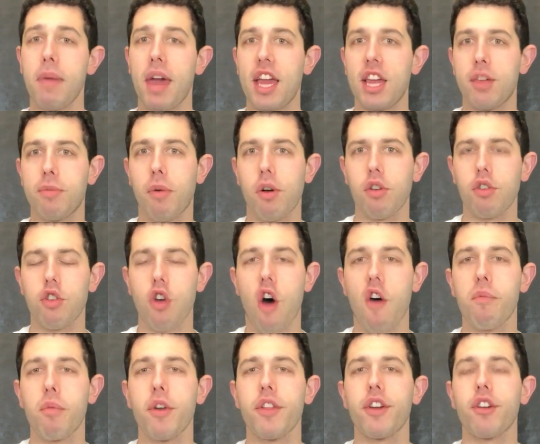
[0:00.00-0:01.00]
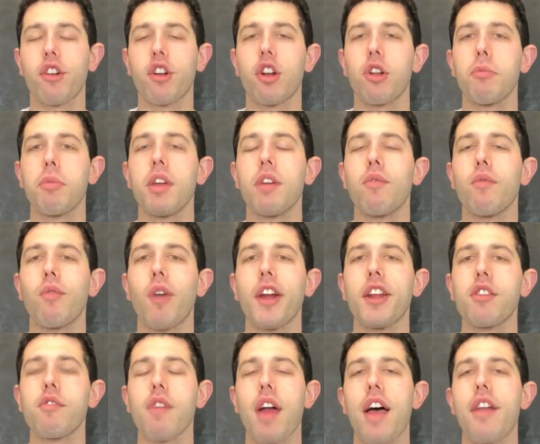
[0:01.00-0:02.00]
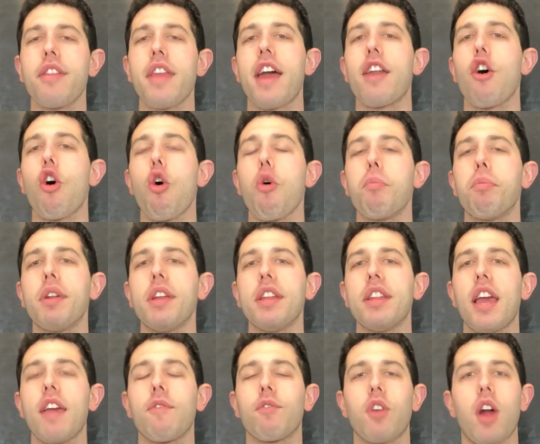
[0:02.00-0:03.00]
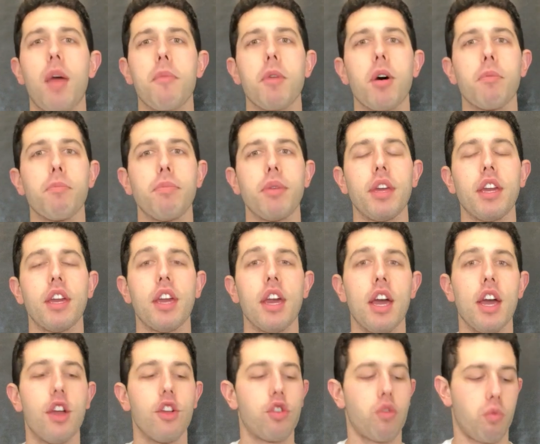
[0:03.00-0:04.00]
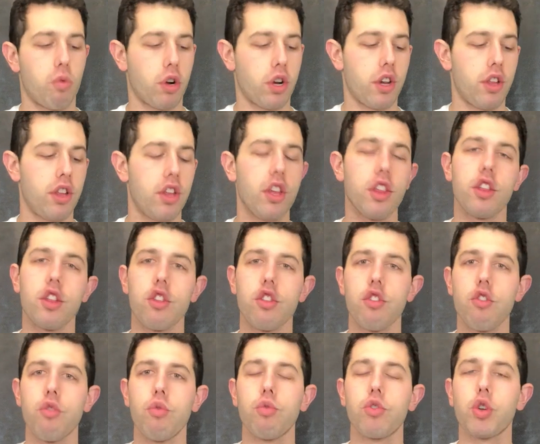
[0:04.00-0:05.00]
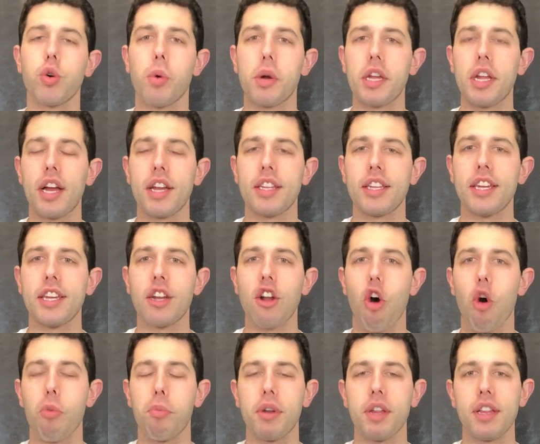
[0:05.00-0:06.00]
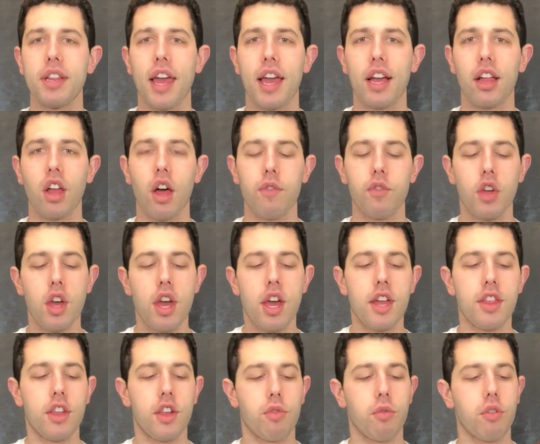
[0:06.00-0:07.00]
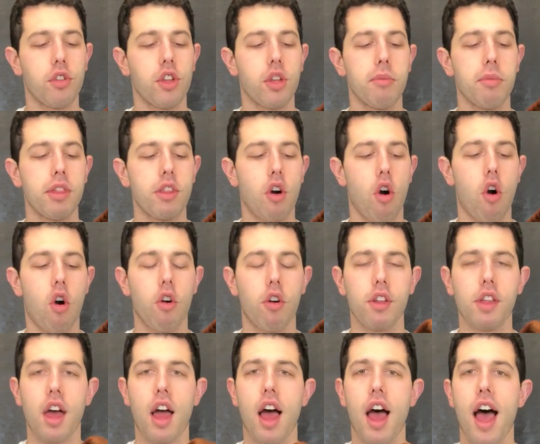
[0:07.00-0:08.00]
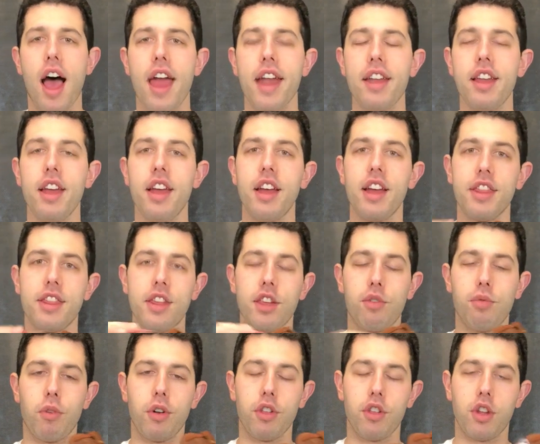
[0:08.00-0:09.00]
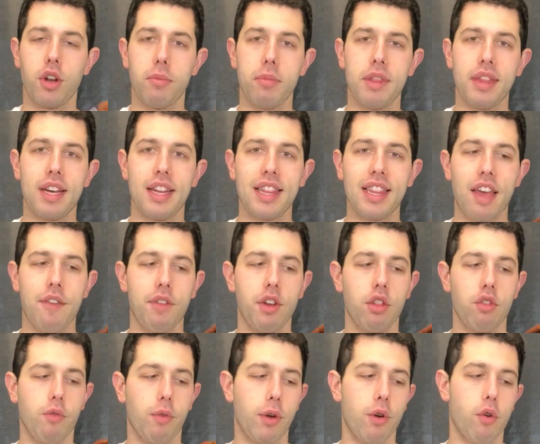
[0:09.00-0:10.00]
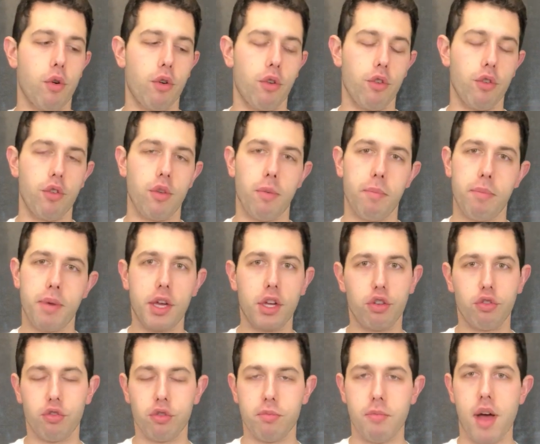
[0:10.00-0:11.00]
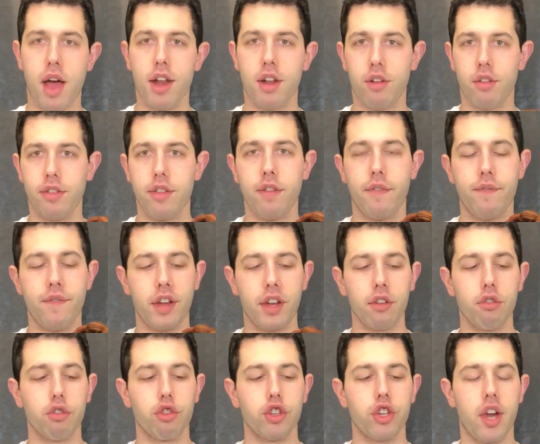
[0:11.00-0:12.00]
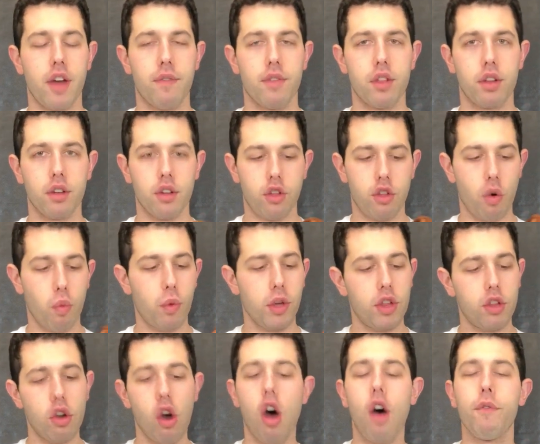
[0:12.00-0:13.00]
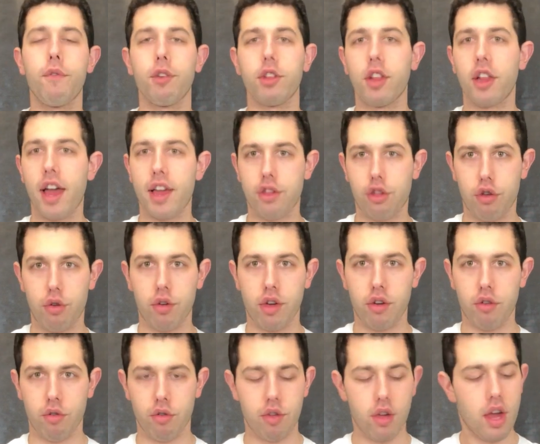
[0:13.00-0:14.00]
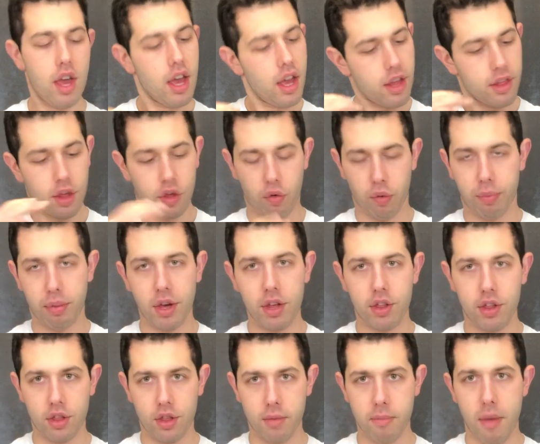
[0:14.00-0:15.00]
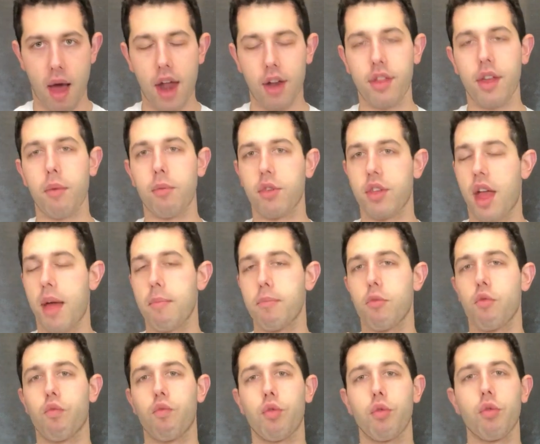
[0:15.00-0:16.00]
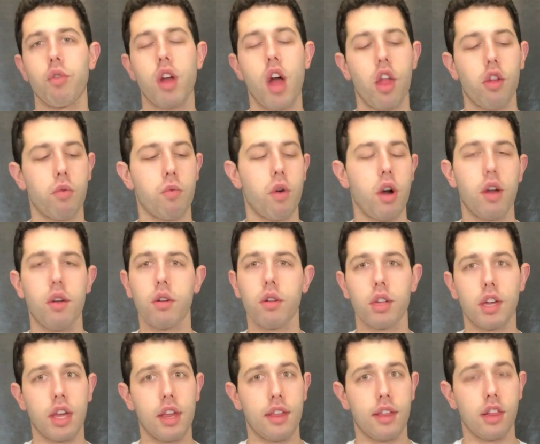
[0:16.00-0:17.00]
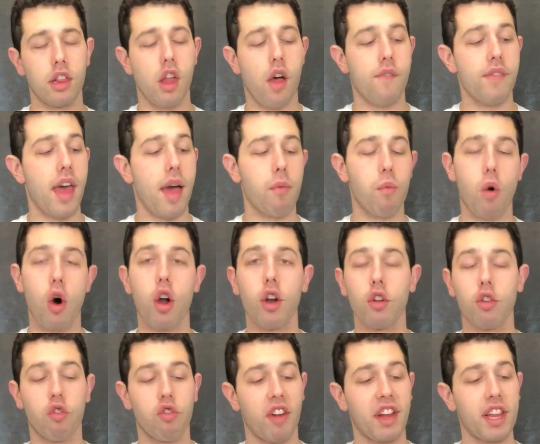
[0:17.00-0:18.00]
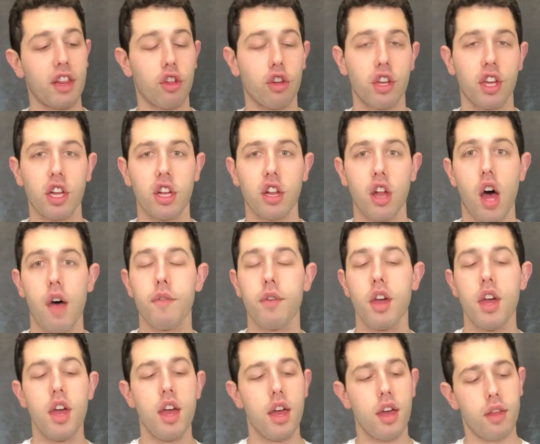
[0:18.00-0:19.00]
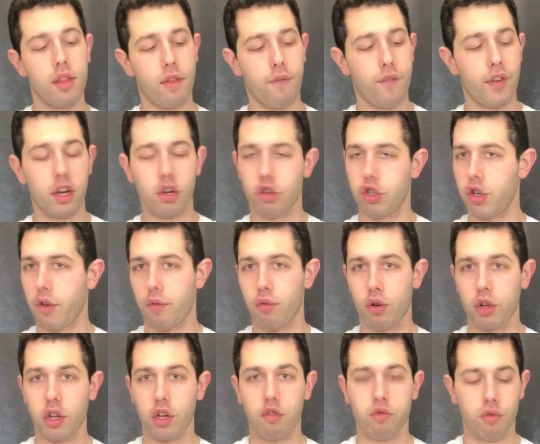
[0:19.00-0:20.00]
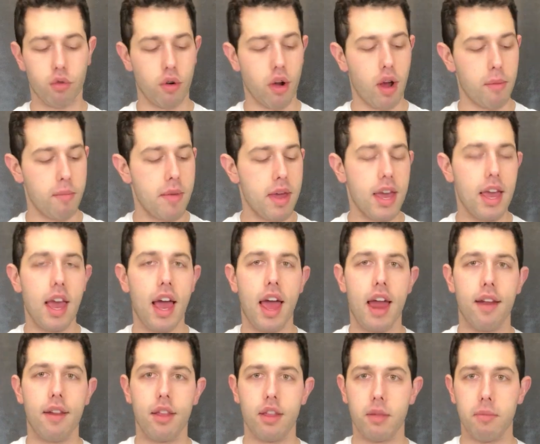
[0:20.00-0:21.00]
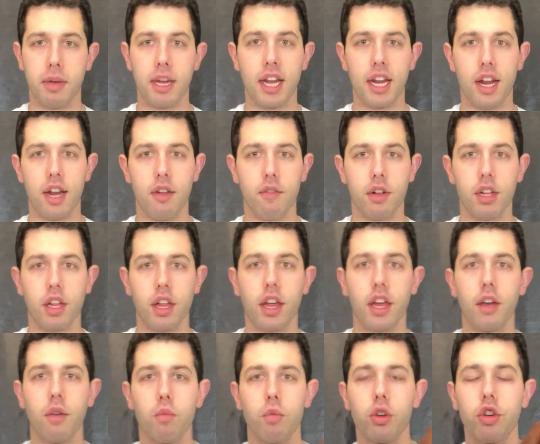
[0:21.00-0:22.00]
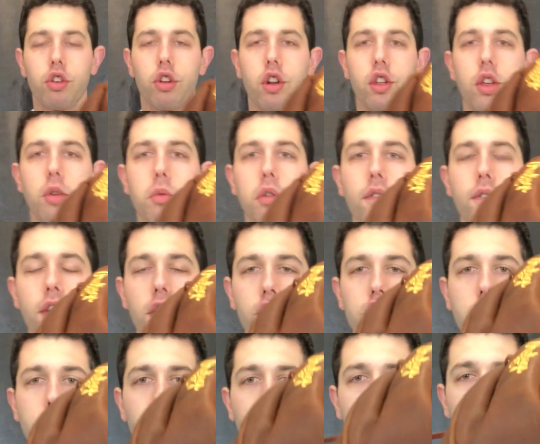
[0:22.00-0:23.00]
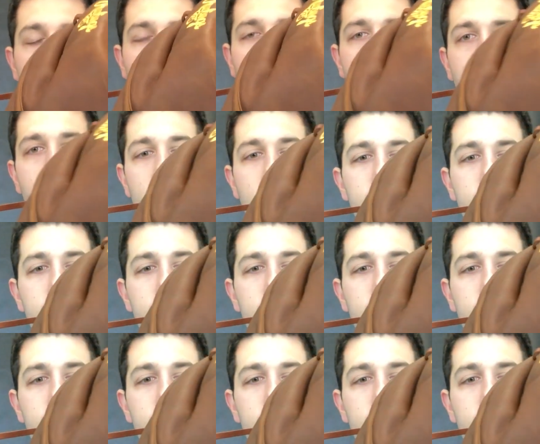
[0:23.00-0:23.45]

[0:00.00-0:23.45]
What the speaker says: baseball, softball, that are going to be right around that opening day for MLB. So we're going to see the new 2019 opening day gloves. This one's going to be the heart of the hide. This one is going to be the 11 3/4 pitcher's model, the finger shift. So we saw it for the last 2 years. This replaces the model that was that maroon color one. Kids love that one. Great looking glove. The finger shift really grew on me in the beginning. I didn't really like it. What you're going to see with the finger shift, you're going to see